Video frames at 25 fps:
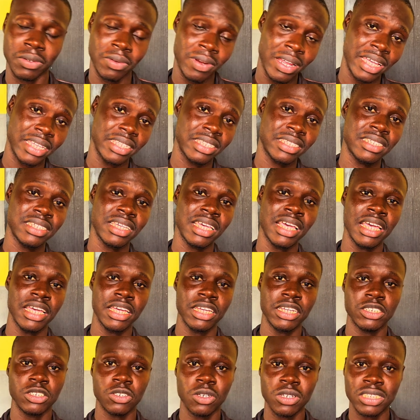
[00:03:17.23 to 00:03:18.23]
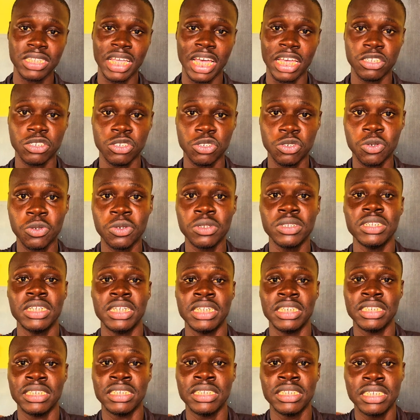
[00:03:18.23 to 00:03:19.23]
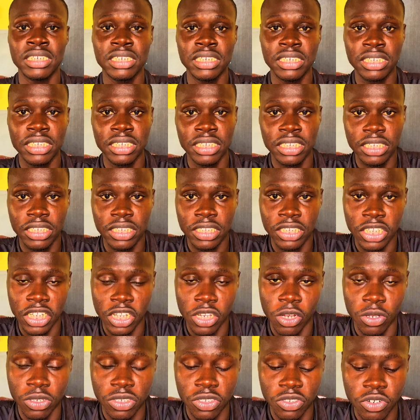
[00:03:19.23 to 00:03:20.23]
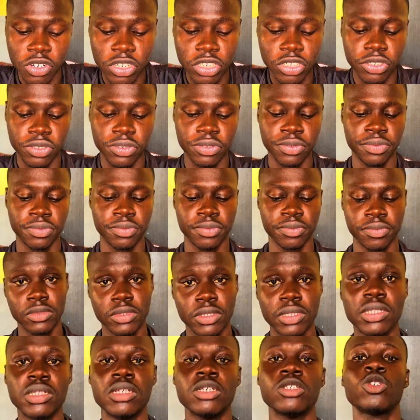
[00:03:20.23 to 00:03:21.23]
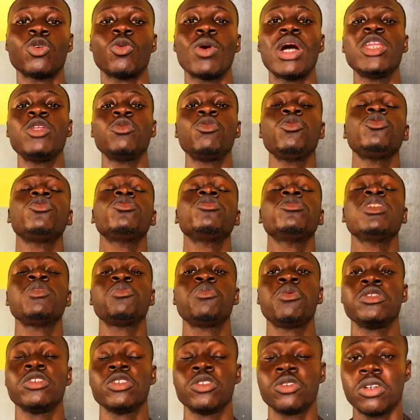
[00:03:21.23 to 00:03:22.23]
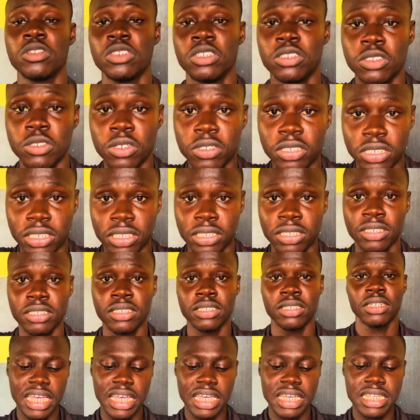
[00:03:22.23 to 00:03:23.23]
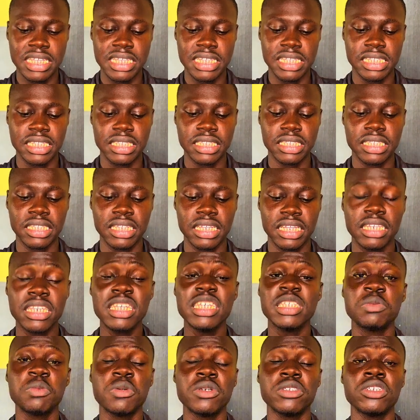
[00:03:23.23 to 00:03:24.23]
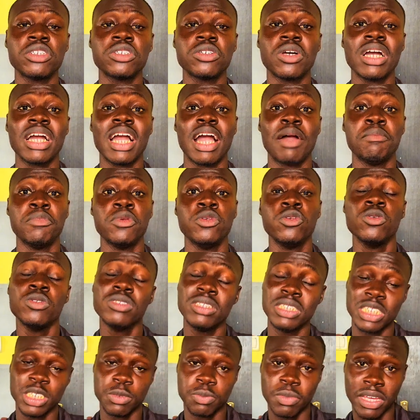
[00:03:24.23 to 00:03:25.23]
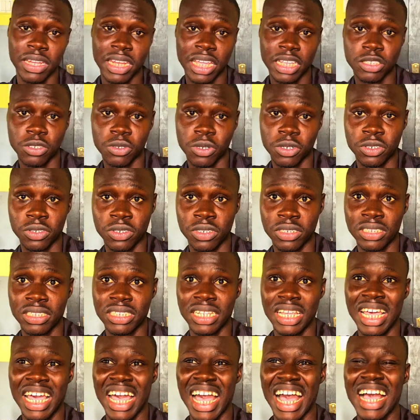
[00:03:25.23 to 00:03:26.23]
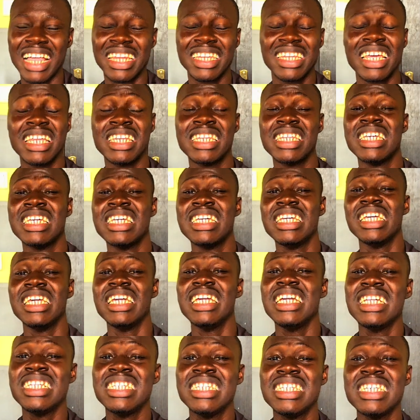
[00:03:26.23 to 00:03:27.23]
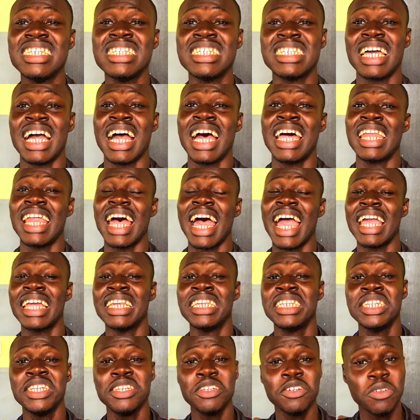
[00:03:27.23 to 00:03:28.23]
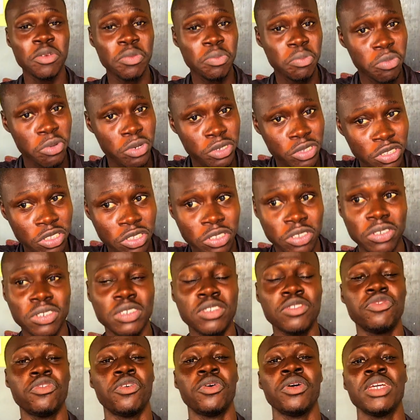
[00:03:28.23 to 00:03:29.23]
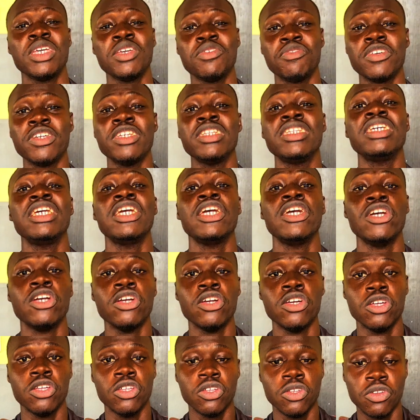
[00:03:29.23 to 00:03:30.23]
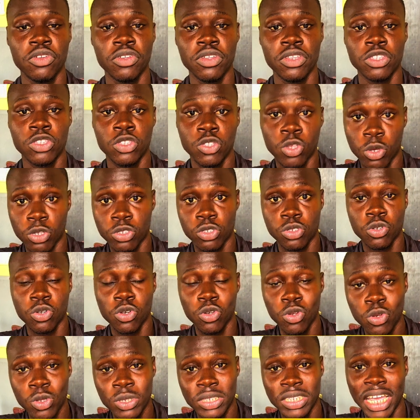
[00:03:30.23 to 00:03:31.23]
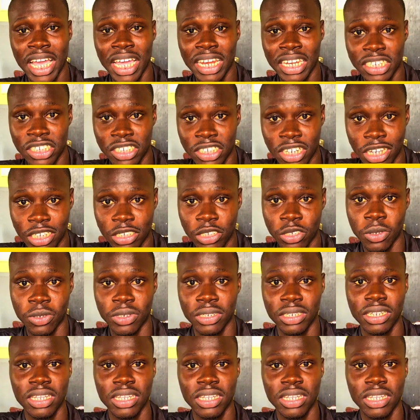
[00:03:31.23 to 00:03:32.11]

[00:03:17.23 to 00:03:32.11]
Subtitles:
right, just as shown in the illustration. So why do we use this position in nursing? This position can be used in spinal surgeries, and then it is an ideal position for giving dorsogluteal injection.